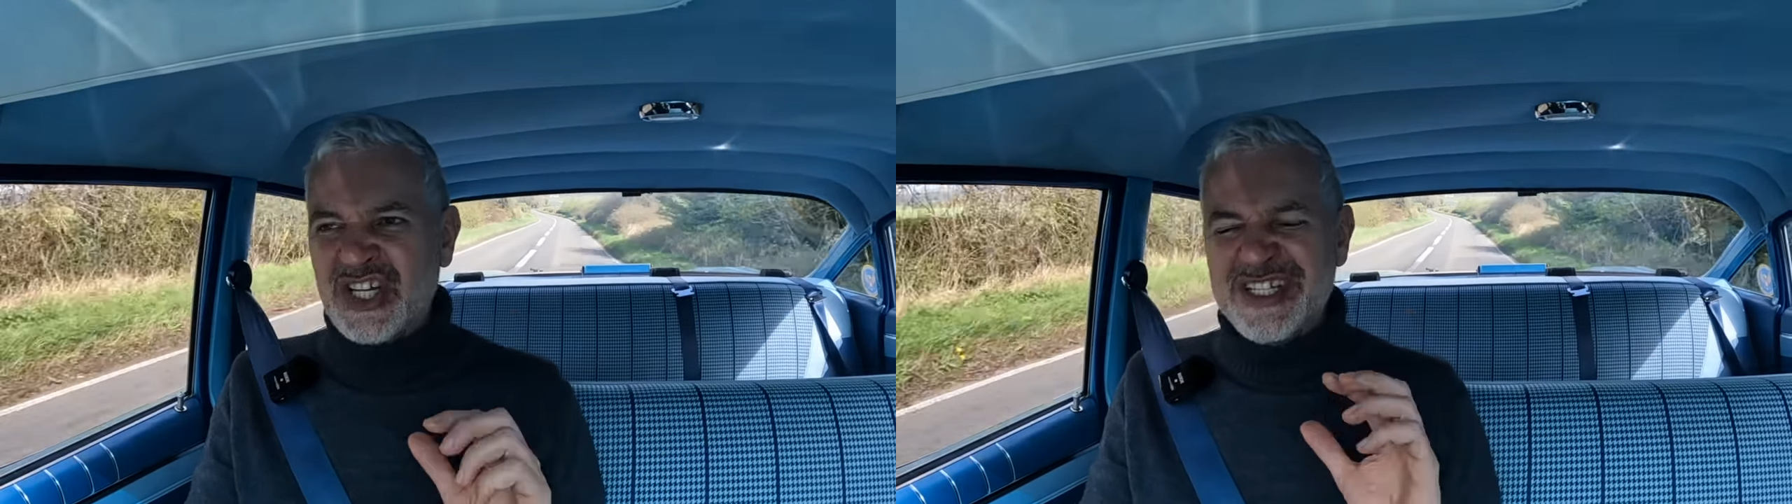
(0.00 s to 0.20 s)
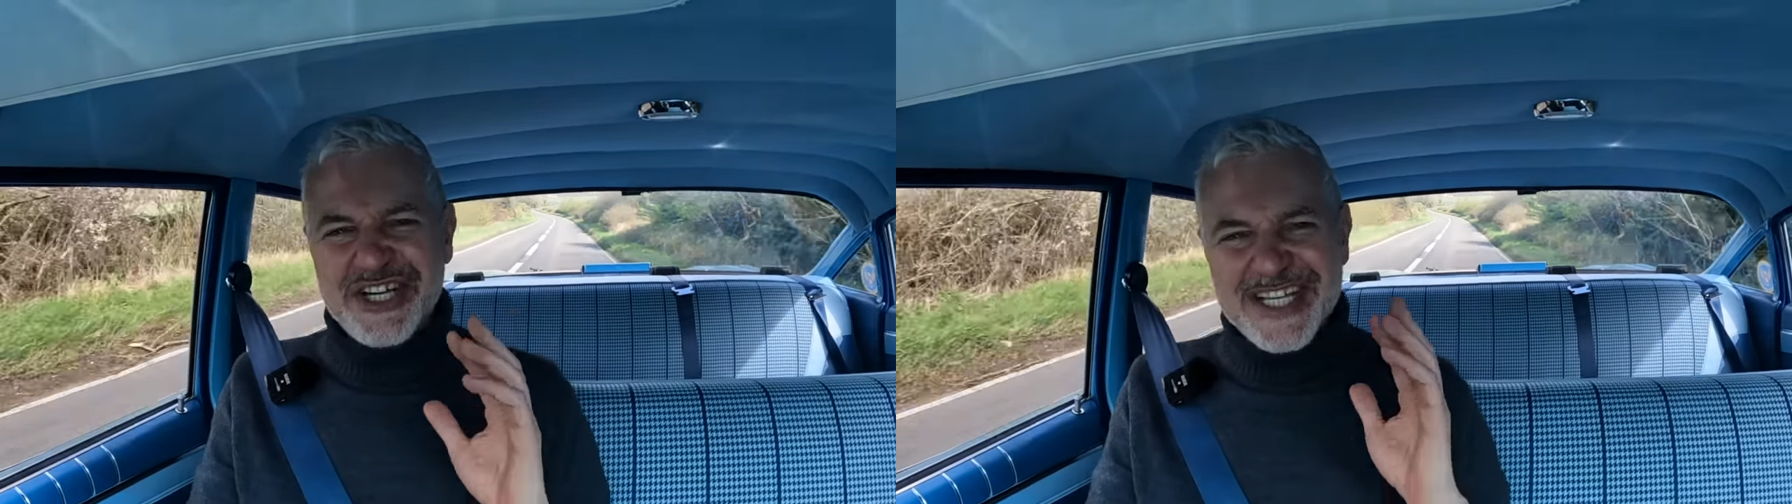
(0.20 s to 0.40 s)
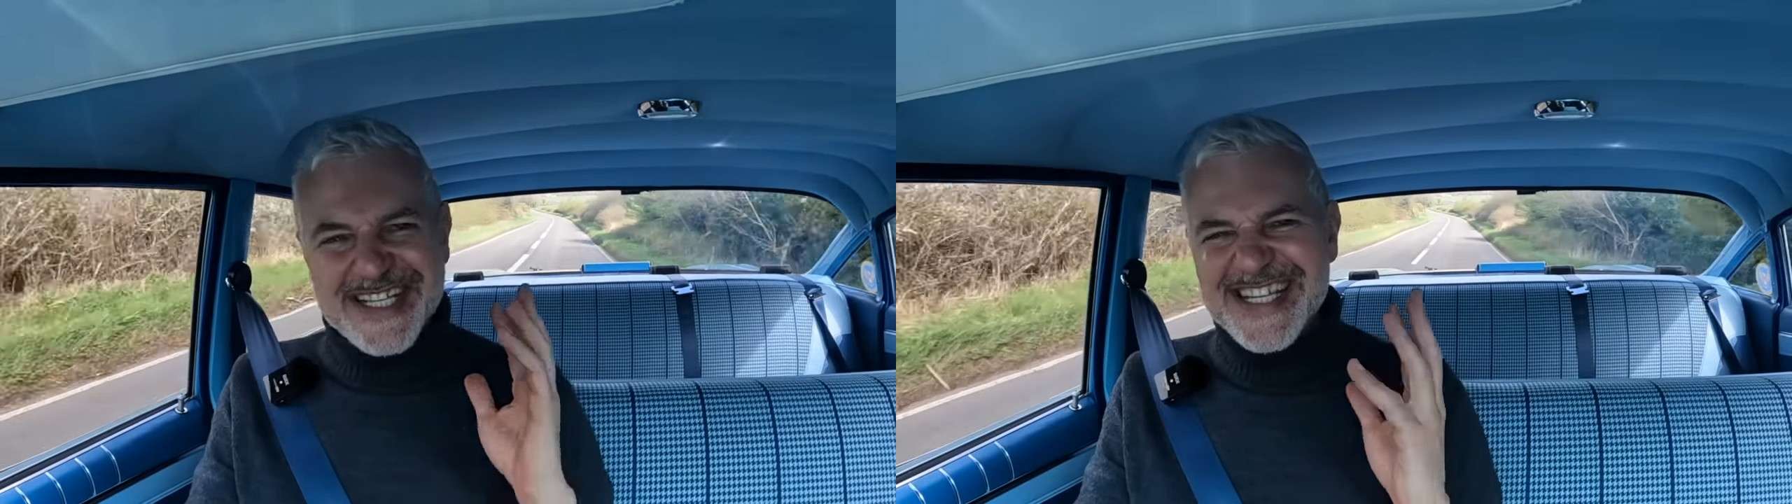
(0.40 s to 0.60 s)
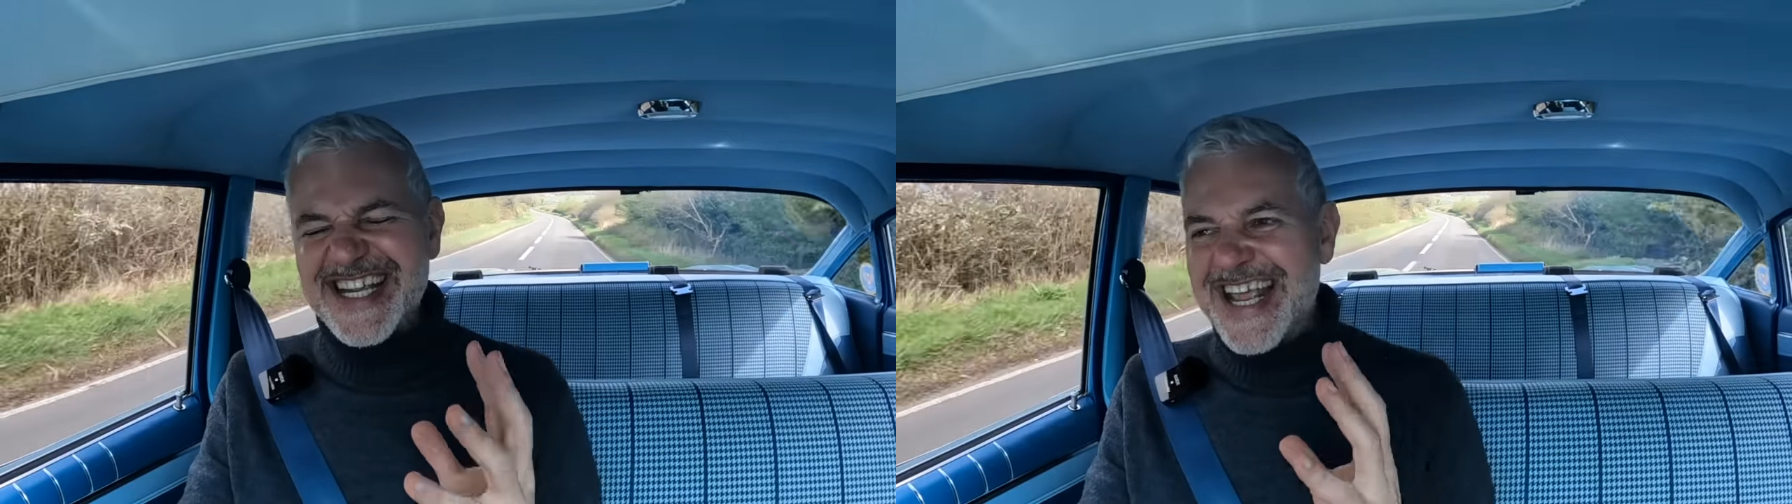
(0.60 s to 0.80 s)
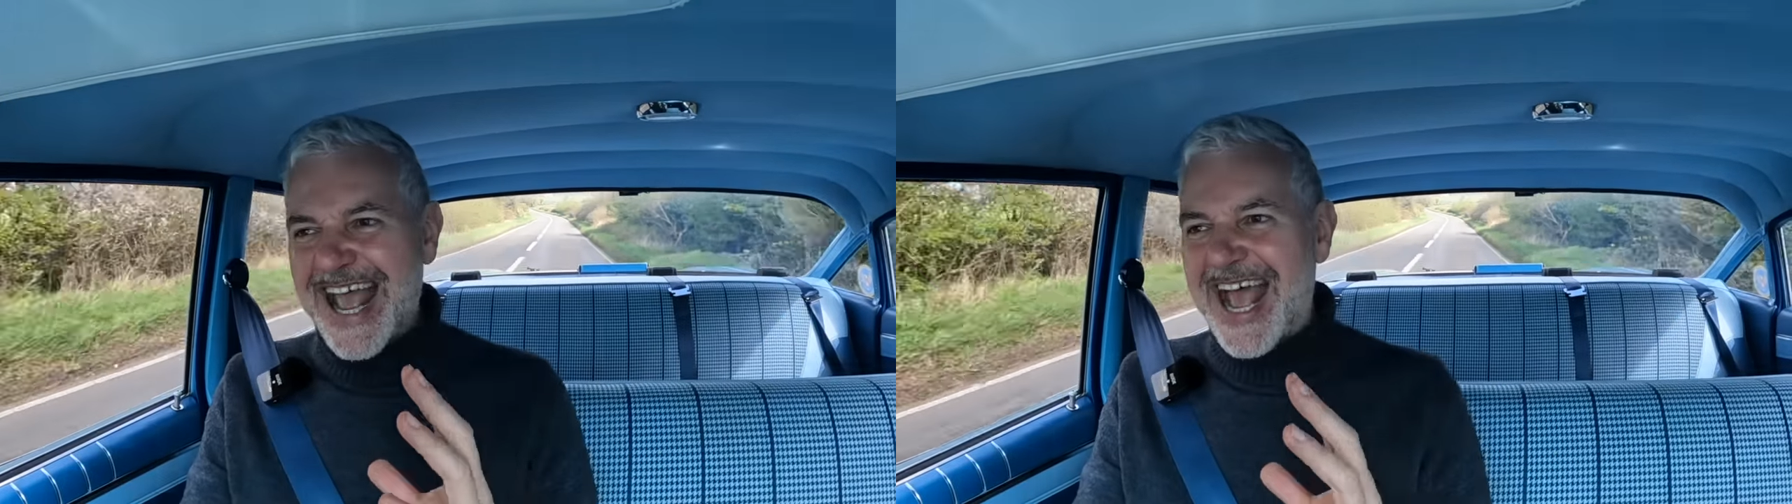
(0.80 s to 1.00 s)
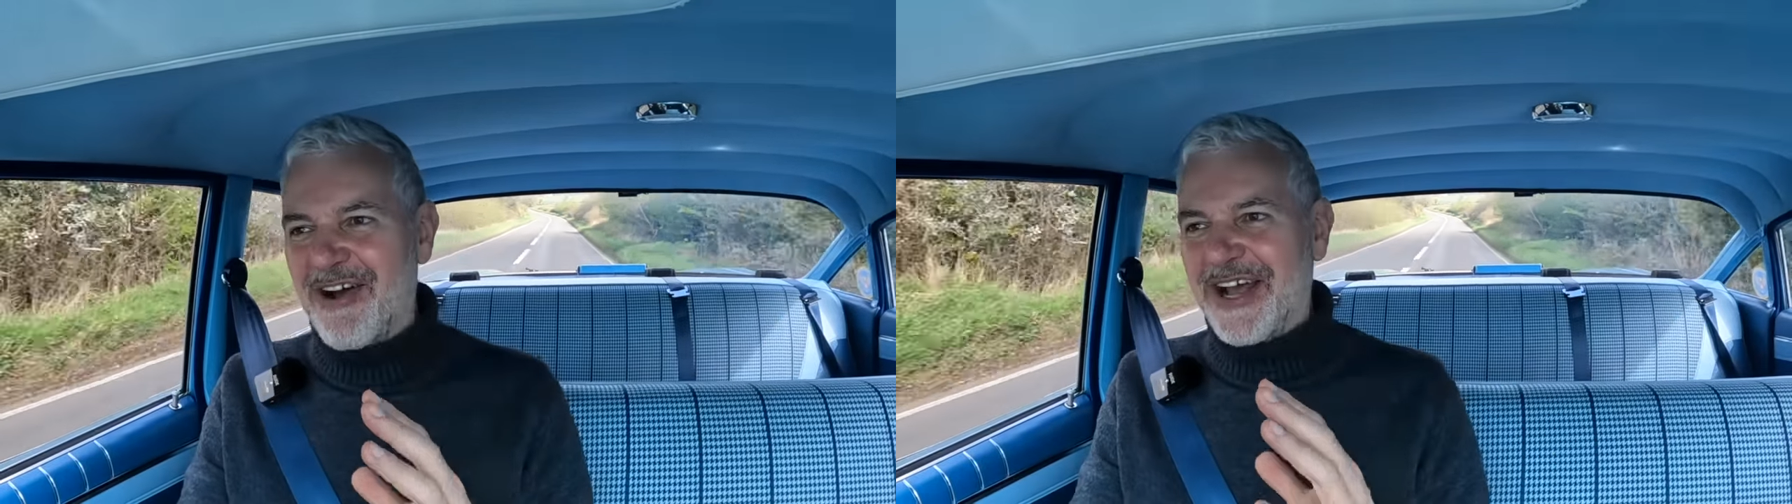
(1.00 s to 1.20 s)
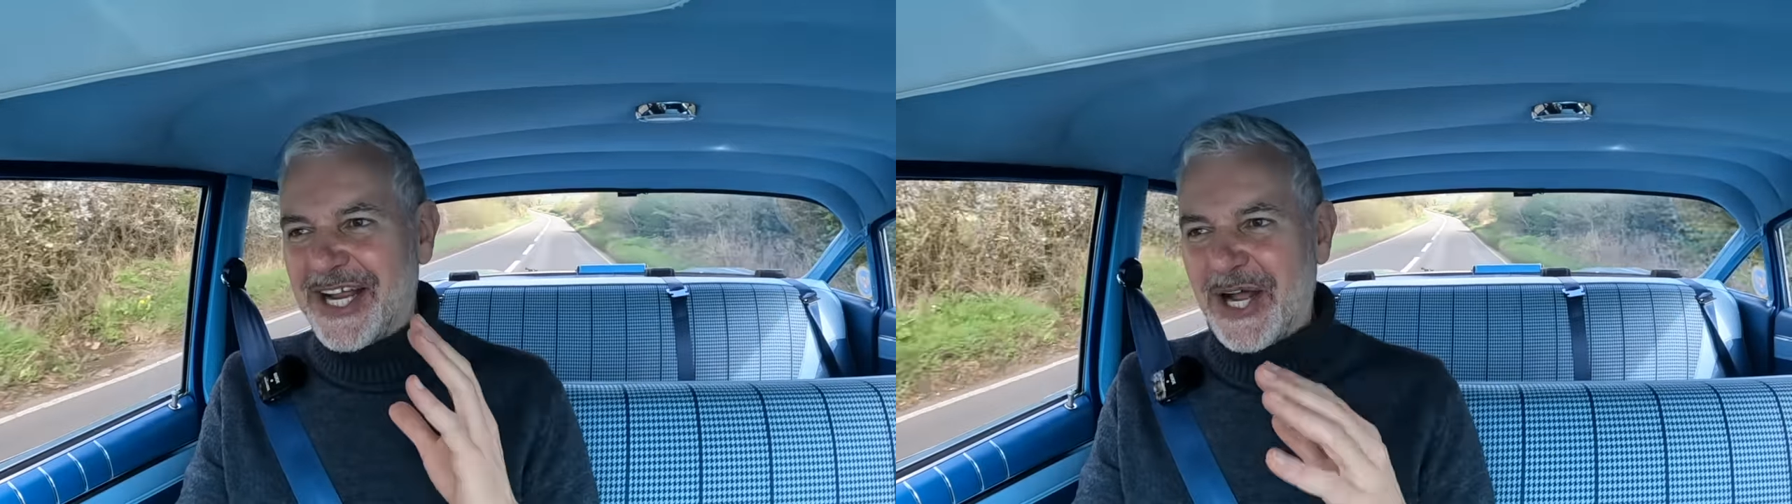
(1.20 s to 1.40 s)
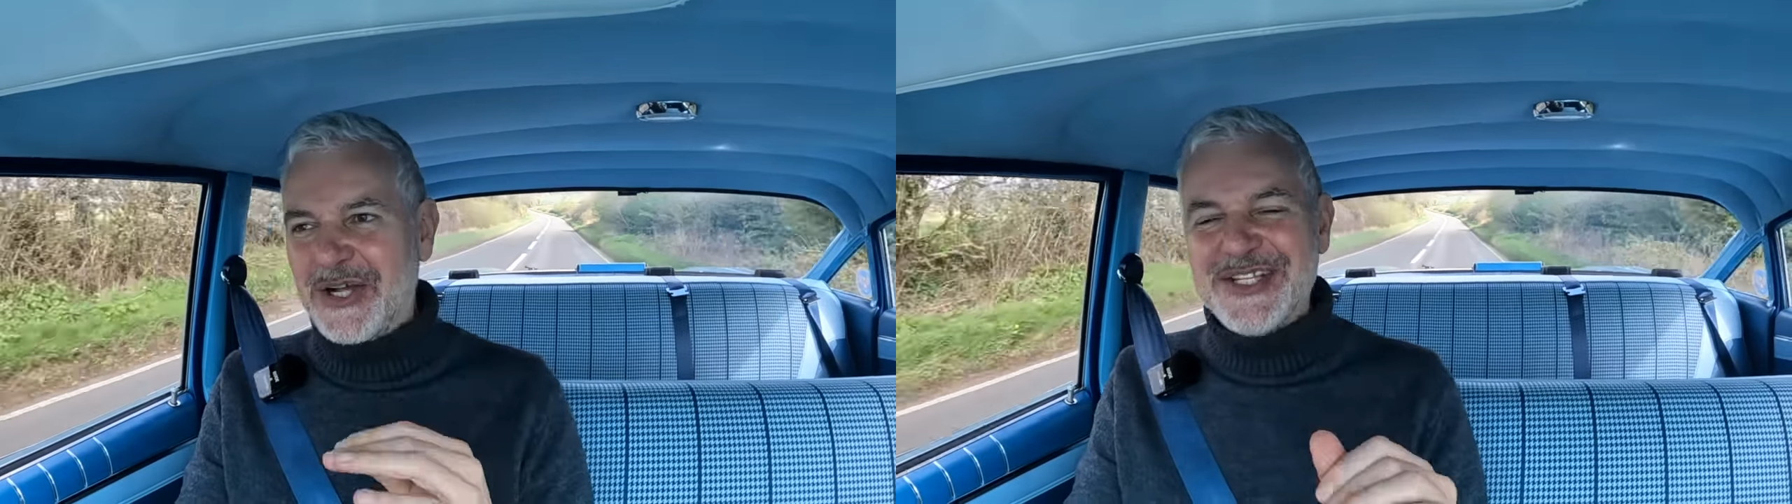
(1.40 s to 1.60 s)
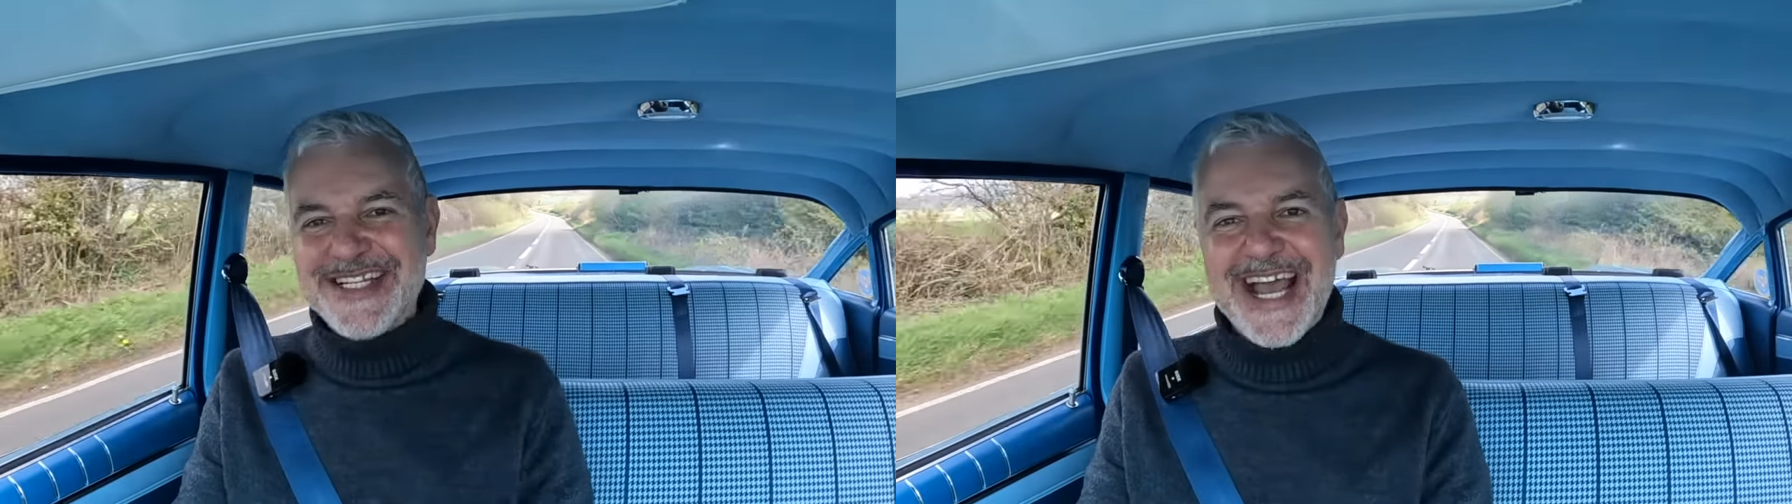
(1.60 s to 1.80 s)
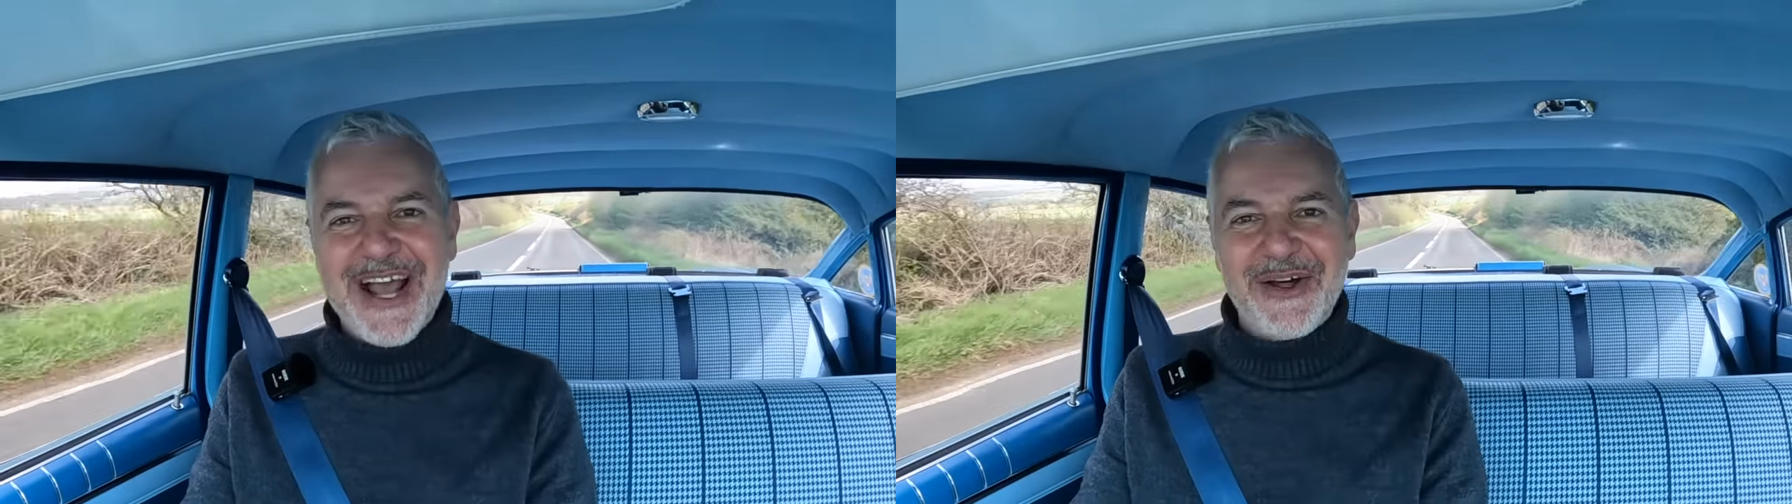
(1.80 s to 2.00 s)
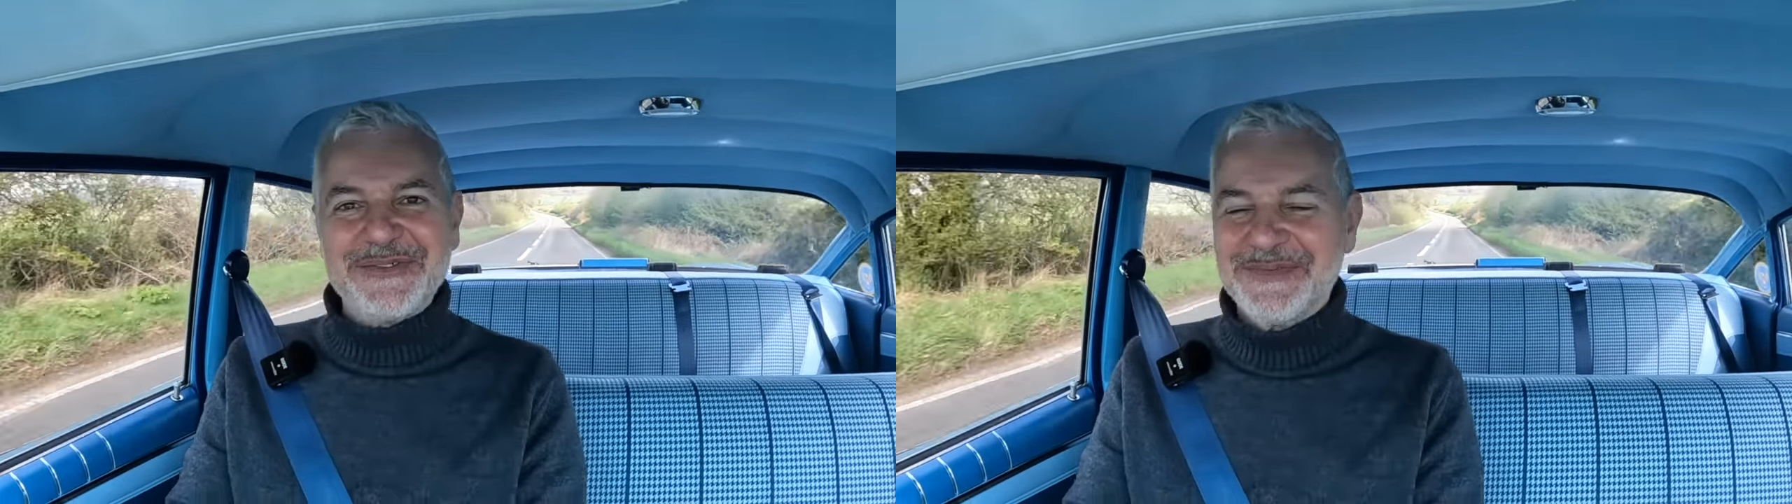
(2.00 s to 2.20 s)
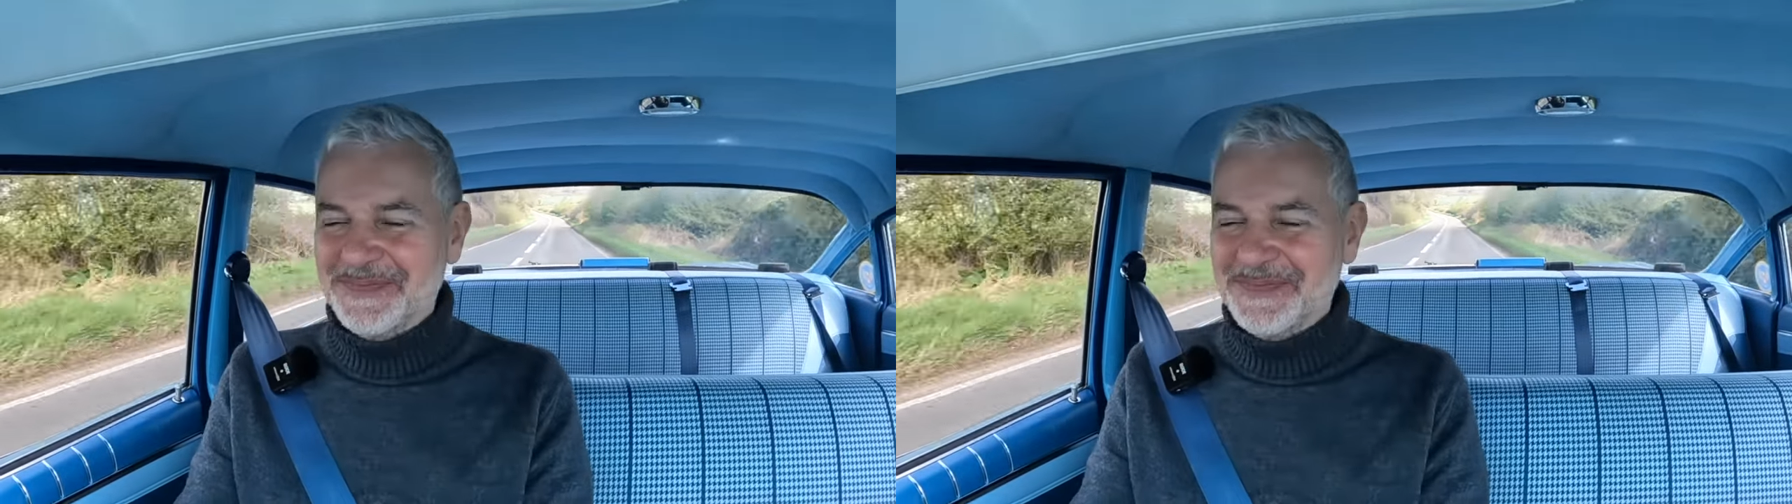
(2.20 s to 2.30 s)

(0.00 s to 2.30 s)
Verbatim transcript: and just see how it goes down.